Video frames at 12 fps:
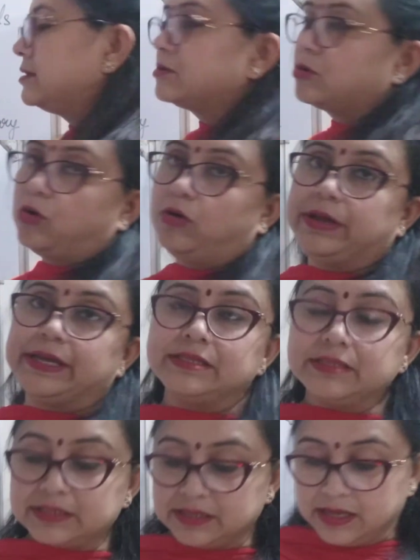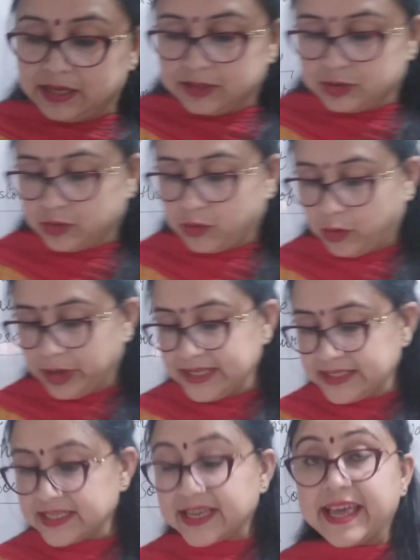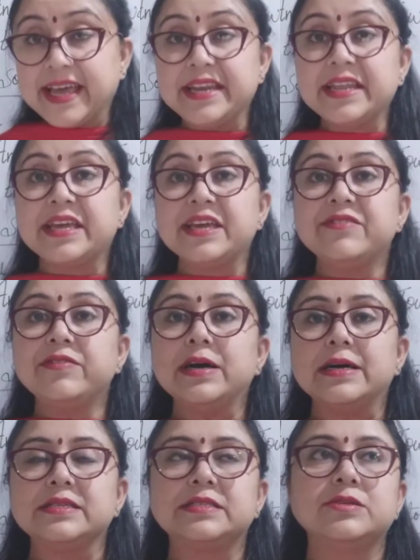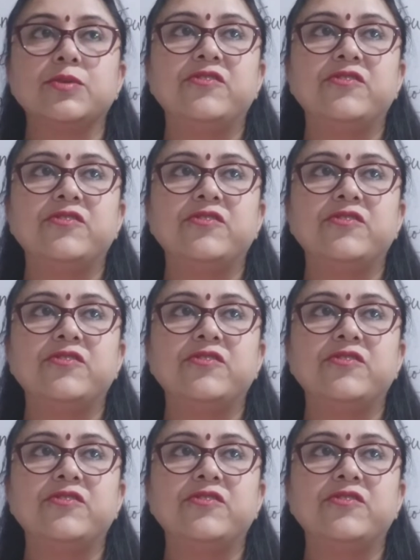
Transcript: coins. So coins again give us